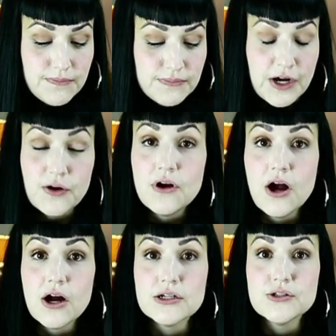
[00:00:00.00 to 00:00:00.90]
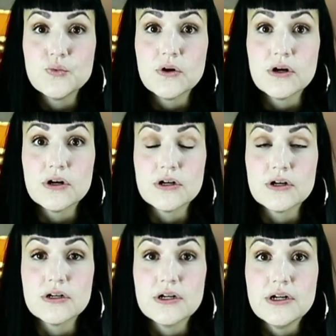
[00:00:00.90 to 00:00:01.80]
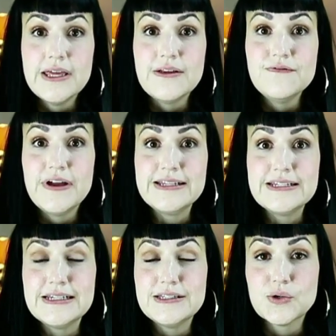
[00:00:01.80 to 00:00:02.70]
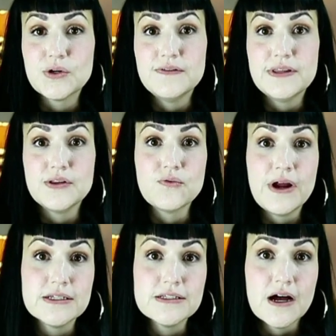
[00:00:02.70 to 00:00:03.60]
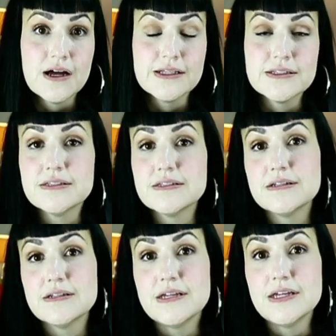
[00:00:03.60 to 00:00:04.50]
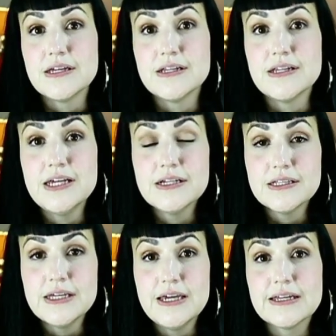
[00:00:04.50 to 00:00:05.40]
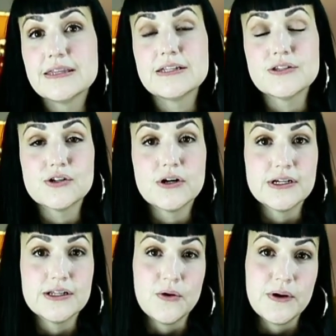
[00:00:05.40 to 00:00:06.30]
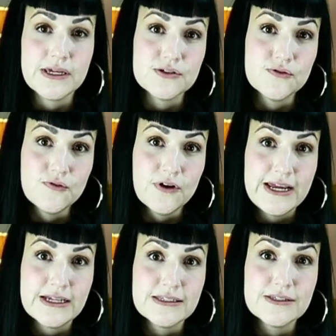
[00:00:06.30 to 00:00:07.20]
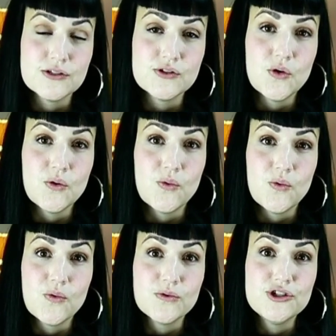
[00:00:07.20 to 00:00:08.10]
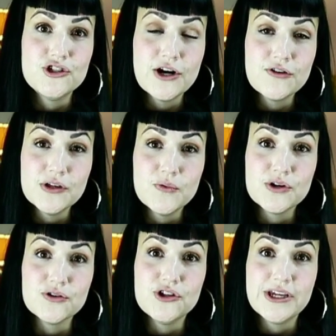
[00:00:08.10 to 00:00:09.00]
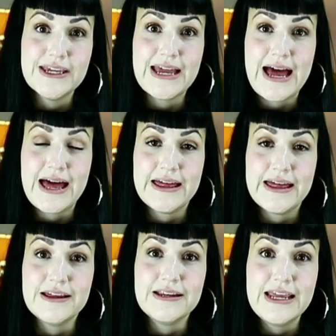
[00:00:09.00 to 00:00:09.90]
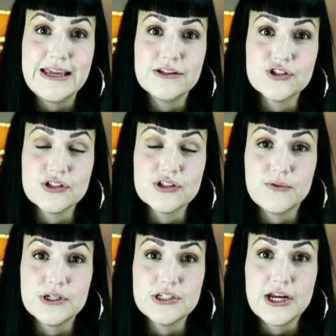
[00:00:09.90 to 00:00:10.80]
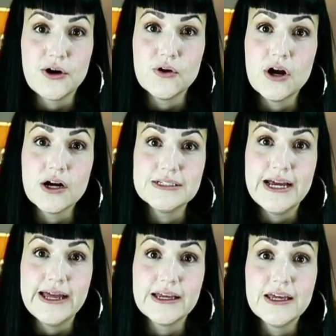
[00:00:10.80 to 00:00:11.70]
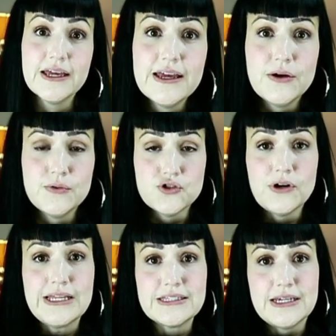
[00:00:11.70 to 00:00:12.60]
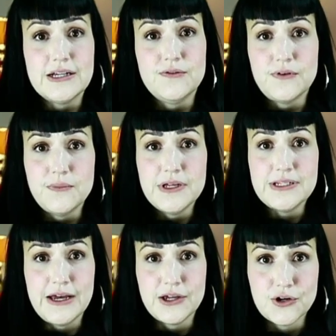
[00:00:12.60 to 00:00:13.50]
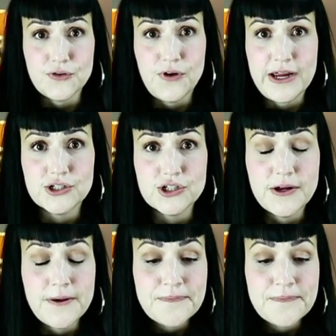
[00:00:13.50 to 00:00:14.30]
Tarot cards were invented sort of in the Renaissance in Italy, and then started going into France. So generally when you're looking at an English language tarot card deck, it was translated from Italian or French.